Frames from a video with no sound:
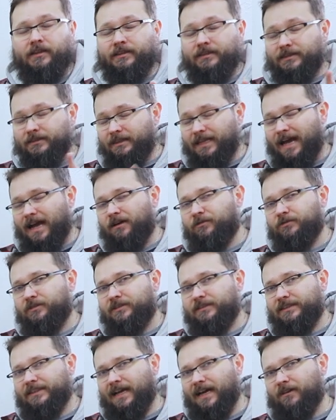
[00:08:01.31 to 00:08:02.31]
Now,
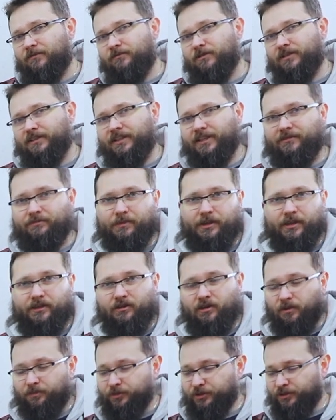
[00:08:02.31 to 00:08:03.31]
that will give me
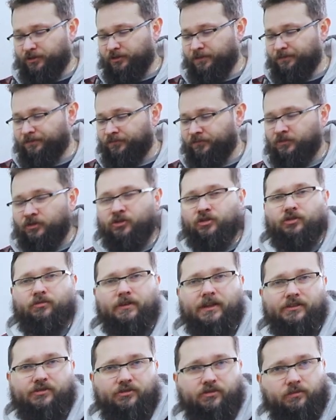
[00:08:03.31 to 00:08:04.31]
an option
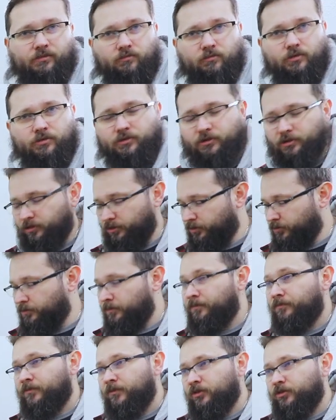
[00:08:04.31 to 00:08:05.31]
to add some wood glue,
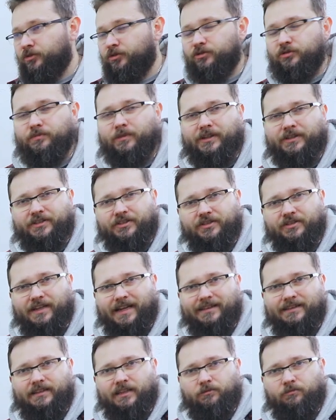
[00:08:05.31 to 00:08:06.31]
use my
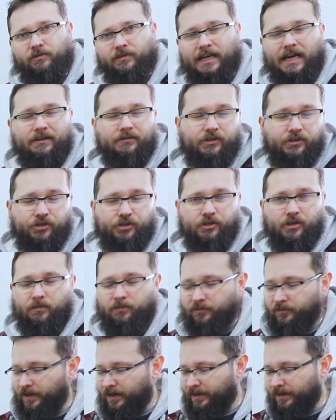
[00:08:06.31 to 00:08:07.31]
sander without the
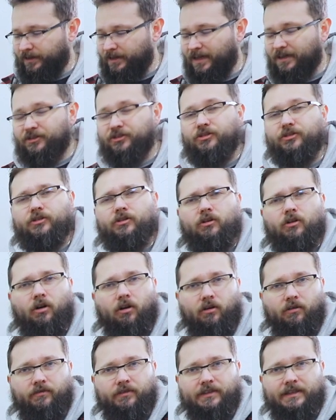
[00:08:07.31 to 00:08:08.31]
shop vac, and actually
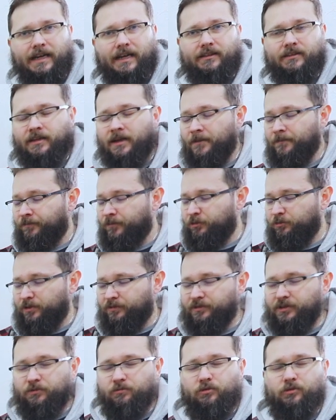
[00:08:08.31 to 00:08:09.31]
cover that
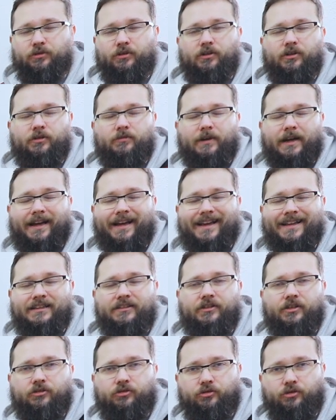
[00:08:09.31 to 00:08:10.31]
with the wood glue
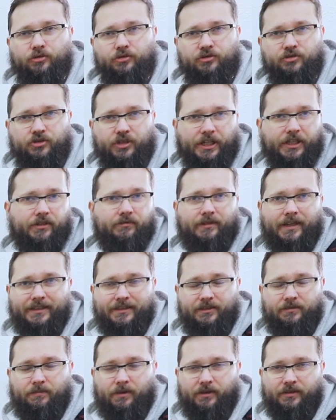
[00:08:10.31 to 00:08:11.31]
and the dust
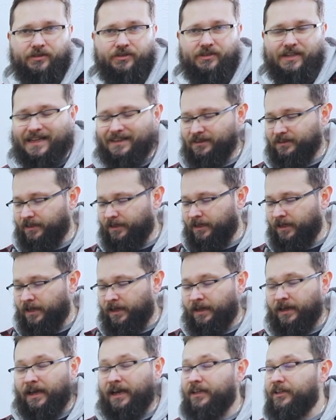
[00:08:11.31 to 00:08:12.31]
generated by sanding,
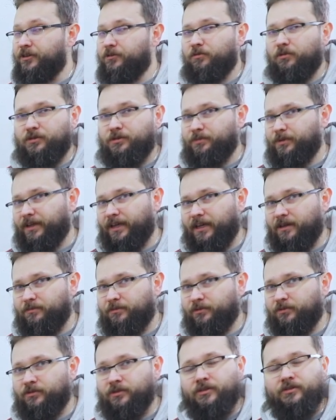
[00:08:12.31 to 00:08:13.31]
and you won't be
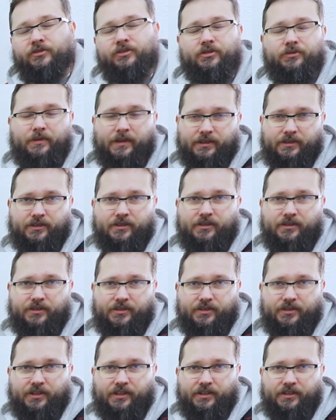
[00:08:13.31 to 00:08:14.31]
able to actually
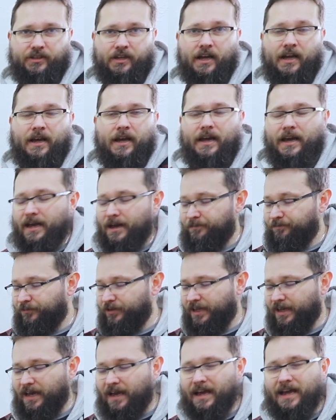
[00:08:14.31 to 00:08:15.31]
see
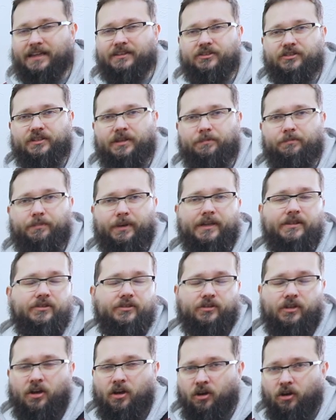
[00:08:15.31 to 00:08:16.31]
the heads, the
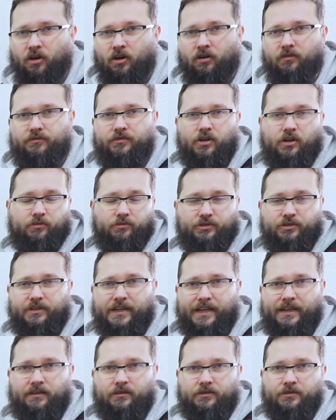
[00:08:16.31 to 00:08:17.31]
pins of those
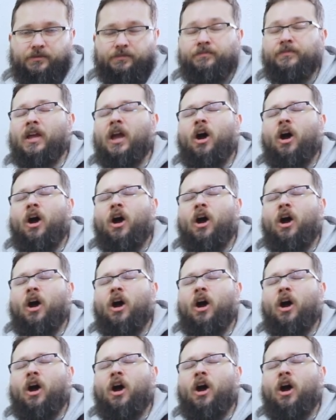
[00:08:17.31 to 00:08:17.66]
nails.